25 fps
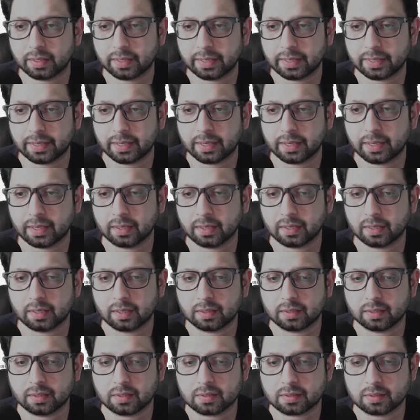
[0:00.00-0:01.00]
and
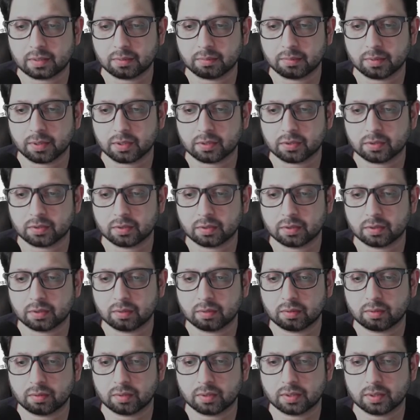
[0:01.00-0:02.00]
this image,
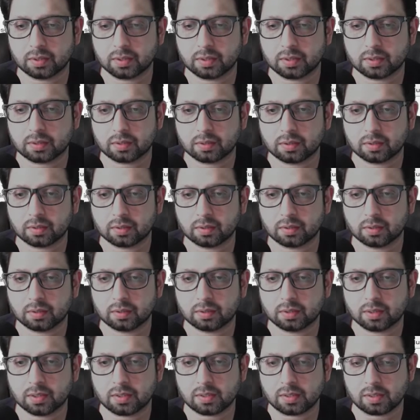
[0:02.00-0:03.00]
this
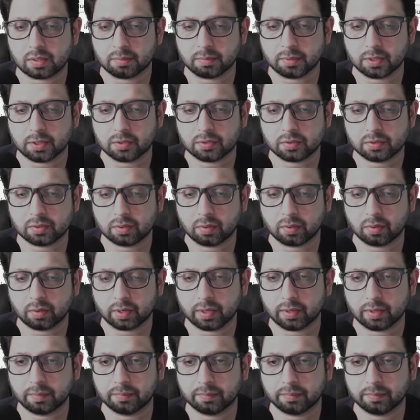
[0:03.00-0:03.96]
image. Okay,